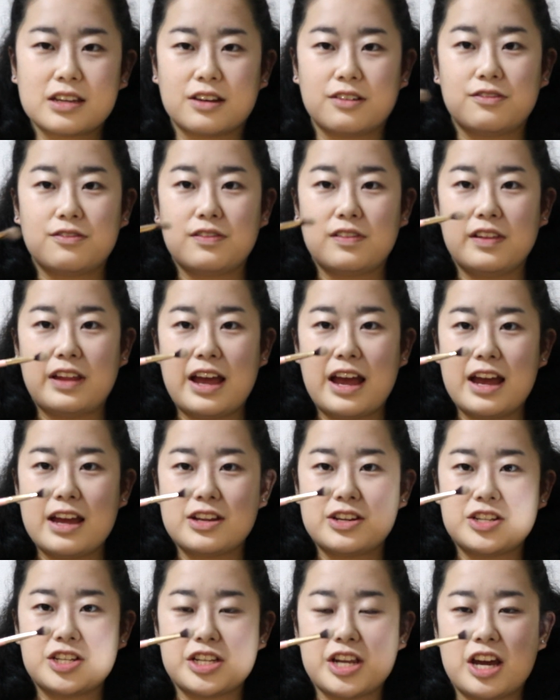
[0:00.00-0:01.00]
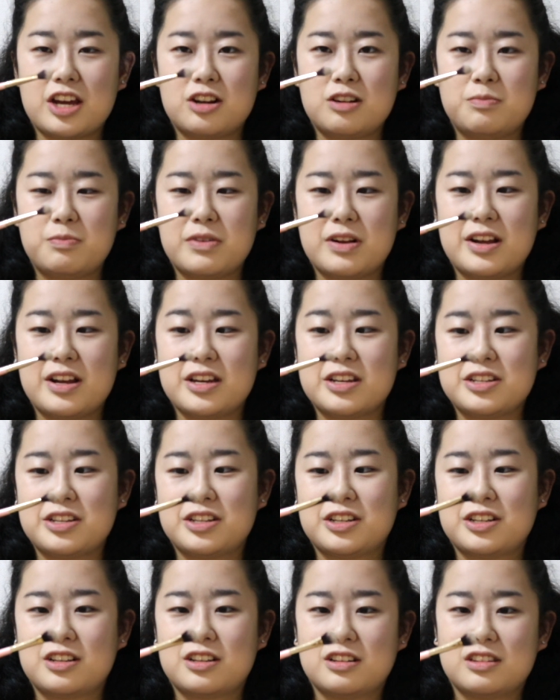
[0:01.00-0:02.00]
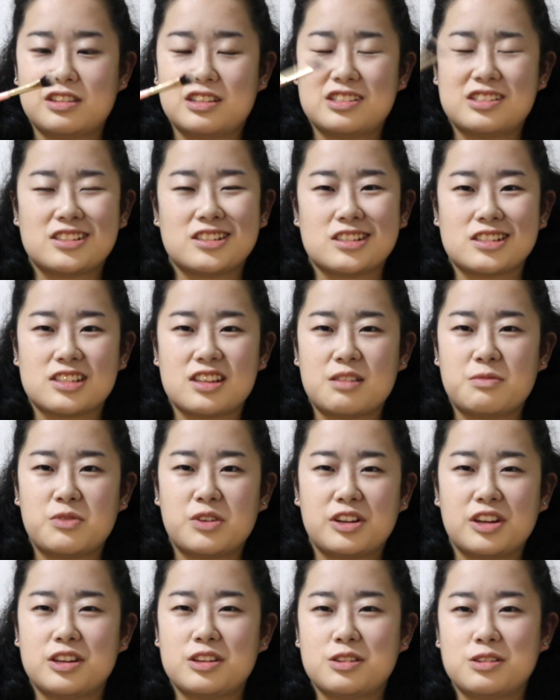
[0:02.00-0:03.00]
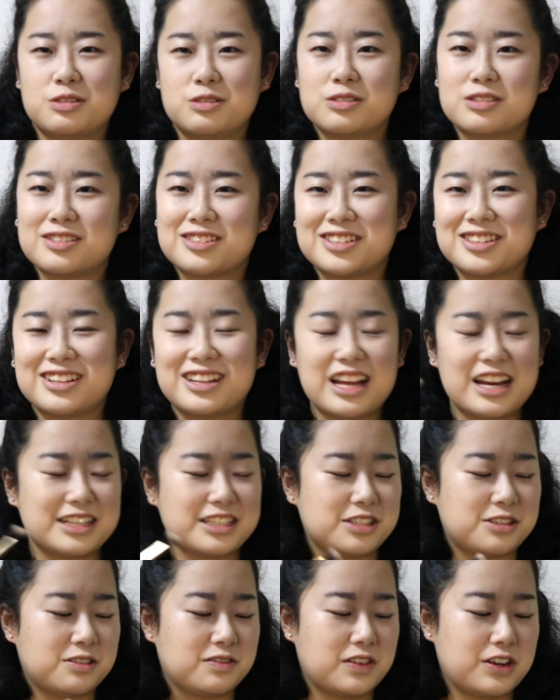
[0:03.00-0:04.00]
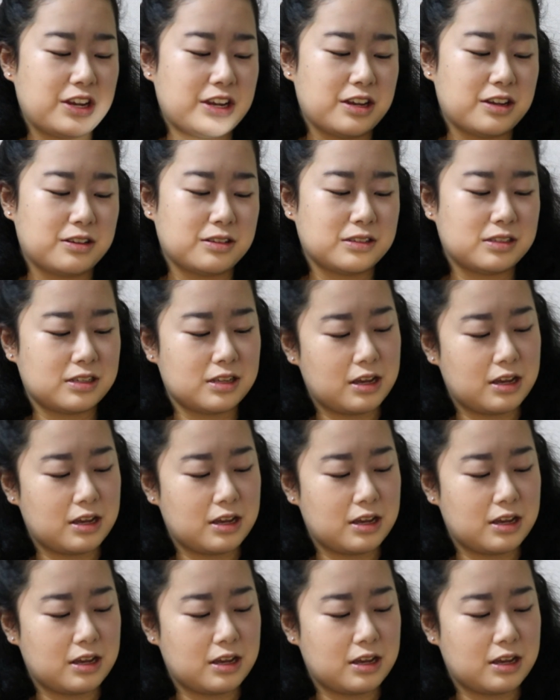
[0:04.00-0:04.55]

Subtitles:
a flat shadow brush, this is the same one I used in the last two videos.